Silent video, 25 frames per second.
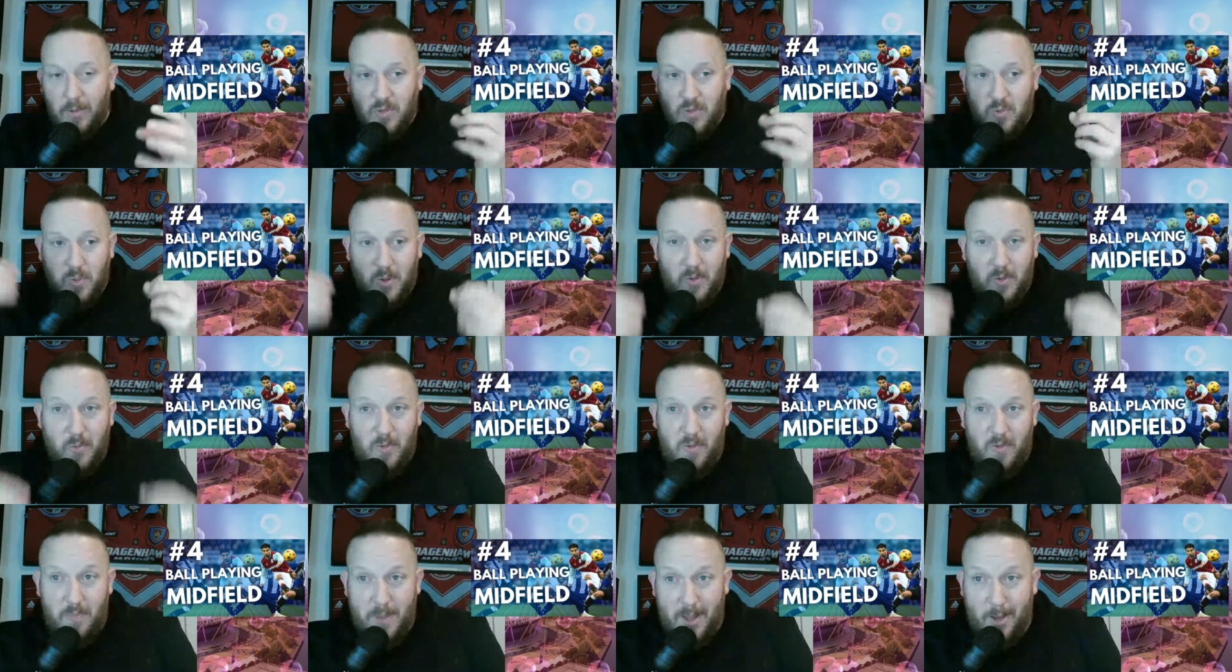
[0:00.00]
That
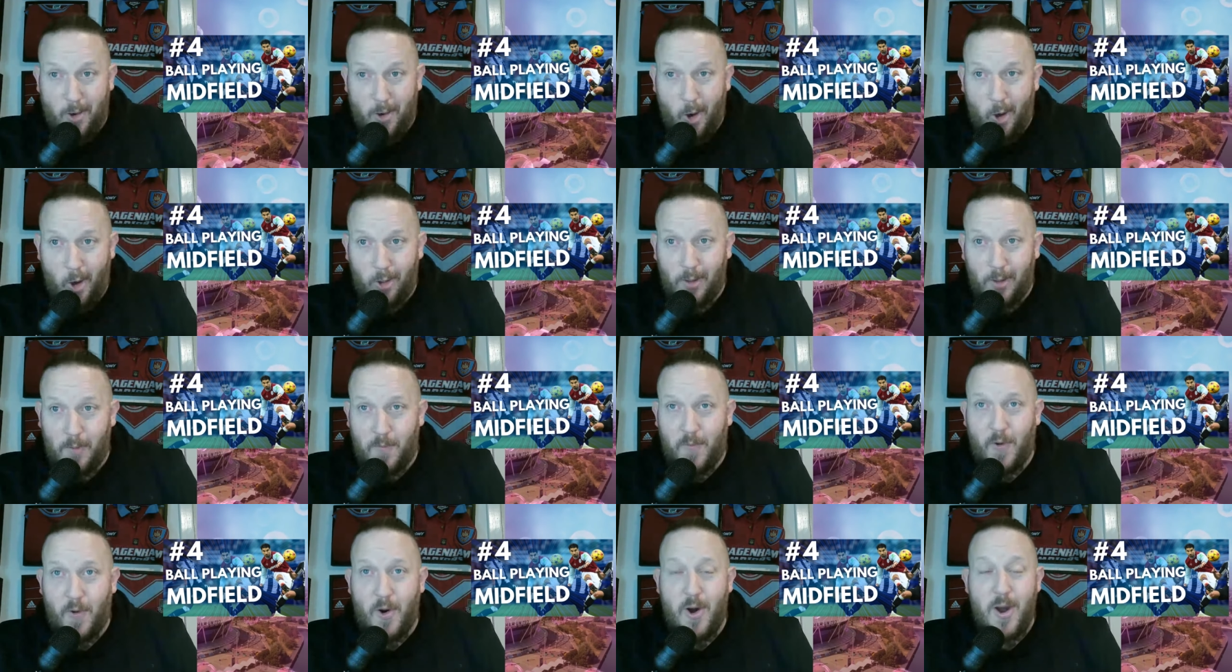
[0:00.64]
was what we've been
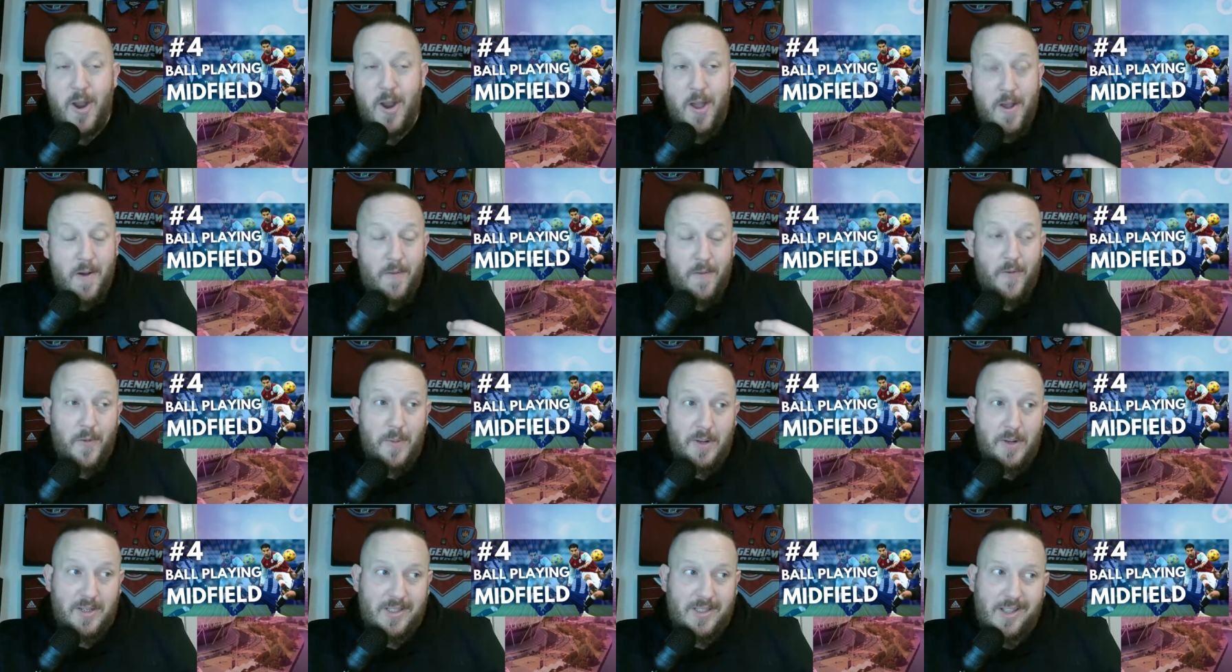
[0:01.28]
calling for
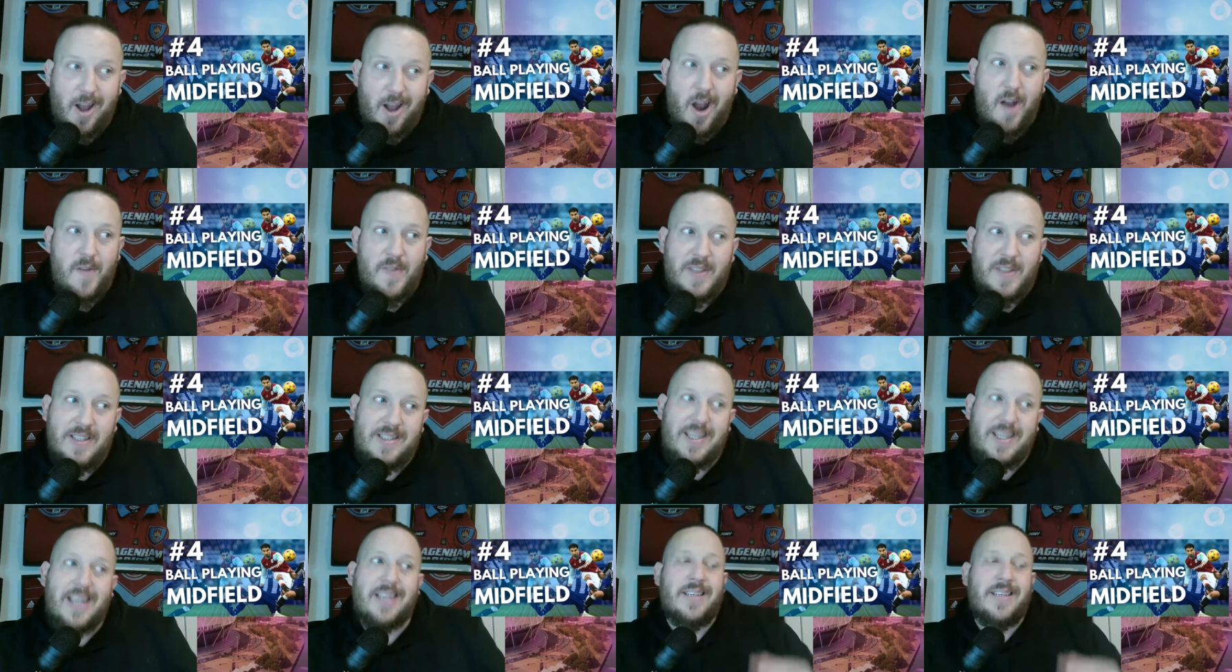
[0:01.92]
from the start
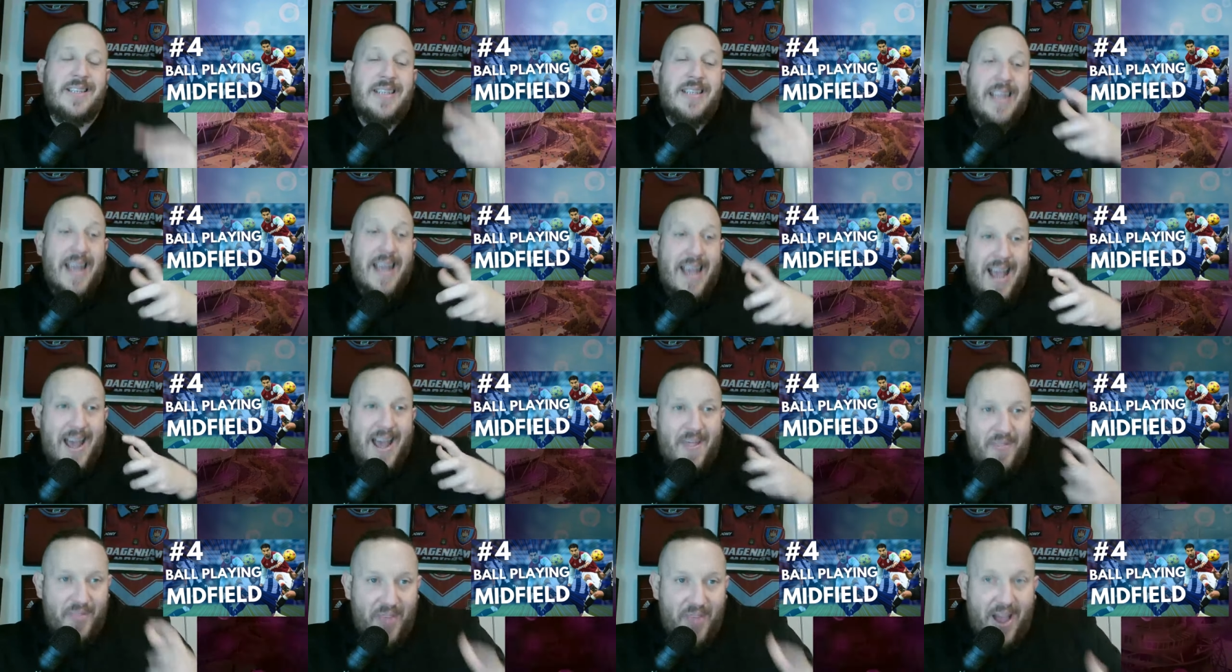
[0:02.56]
of the season,
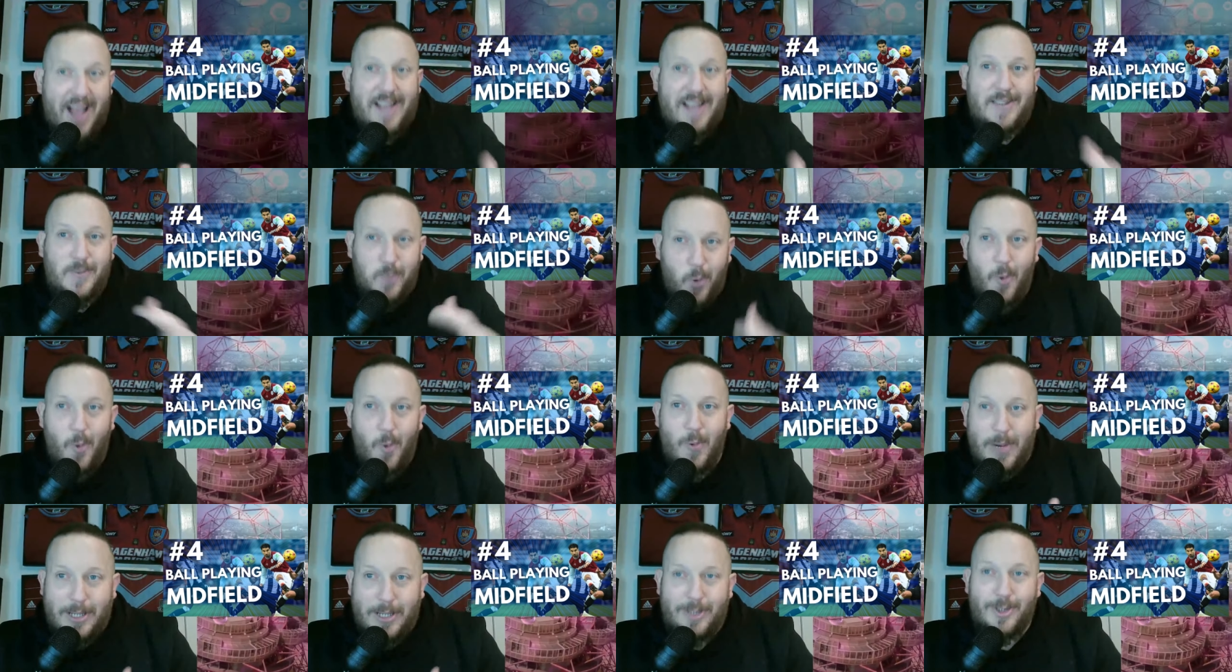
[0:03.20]
and that's
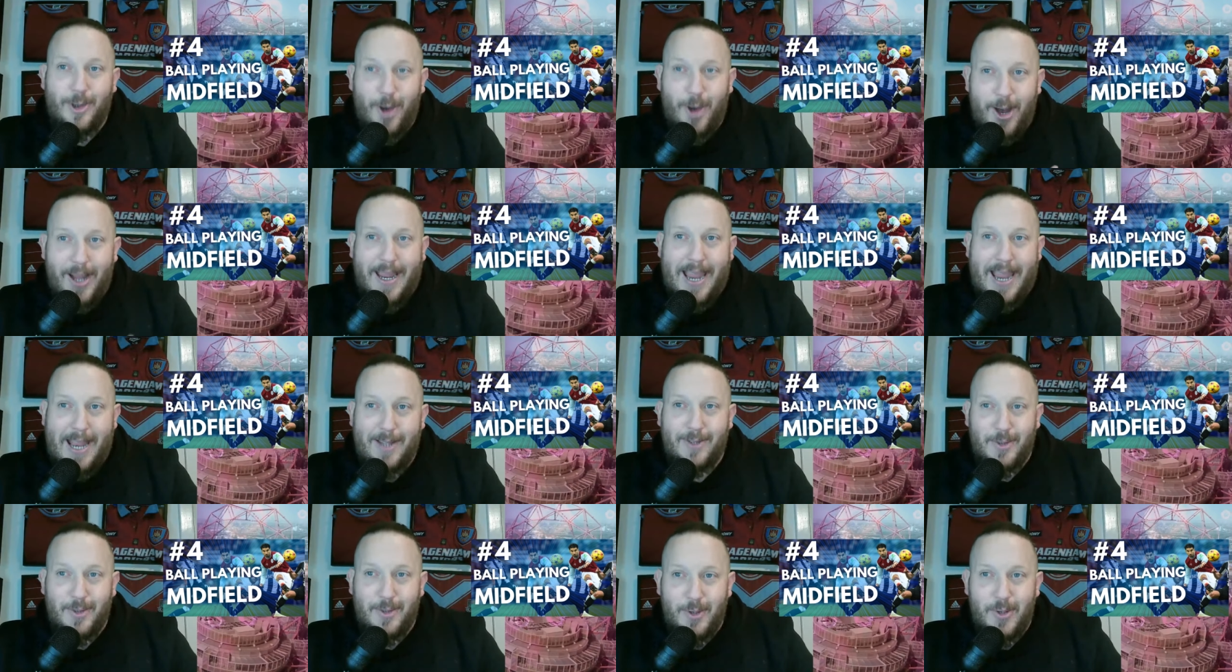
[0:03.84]
what we saw
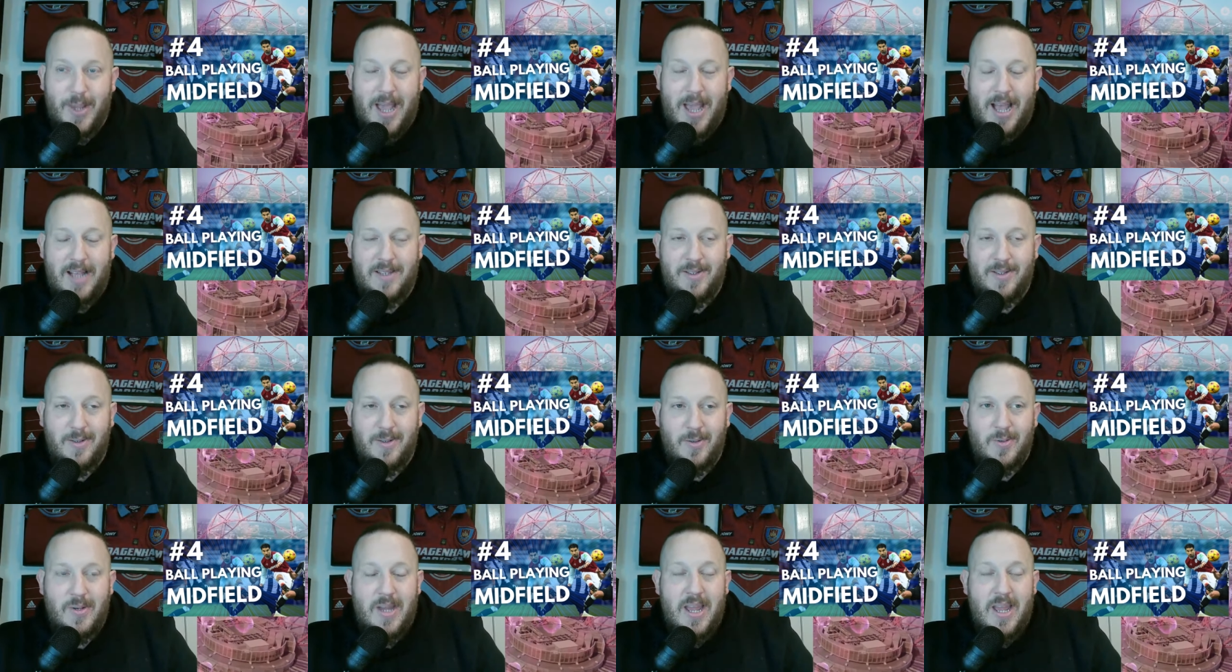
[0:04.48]
against
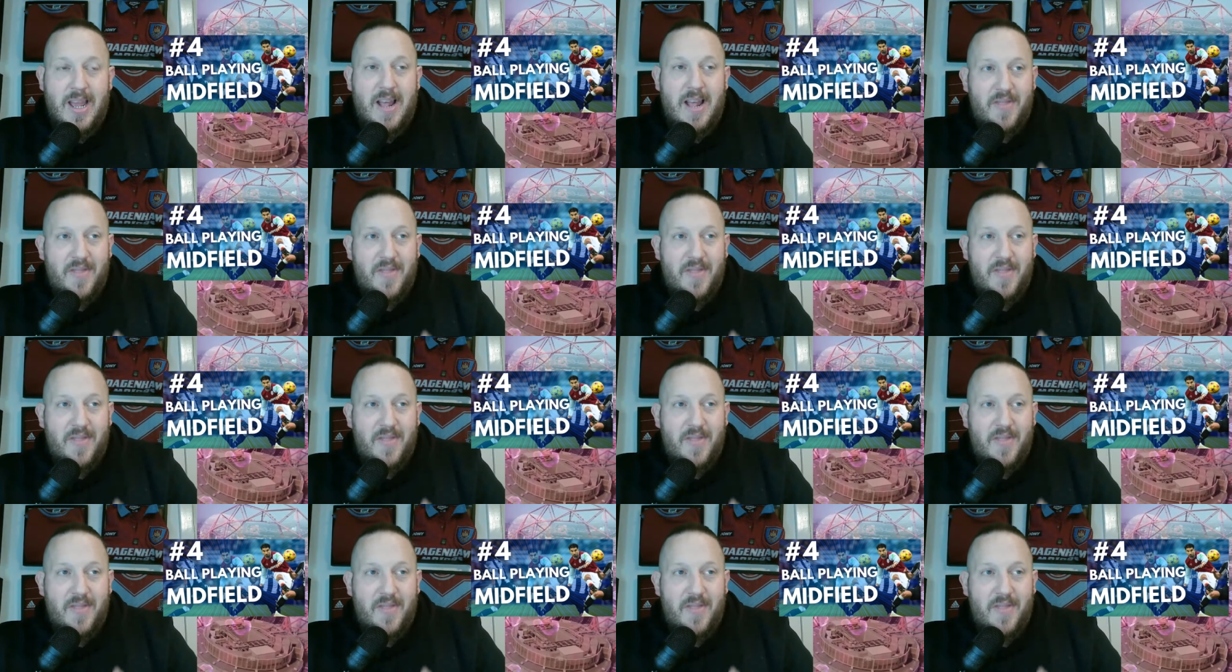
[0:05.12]
Newcastle.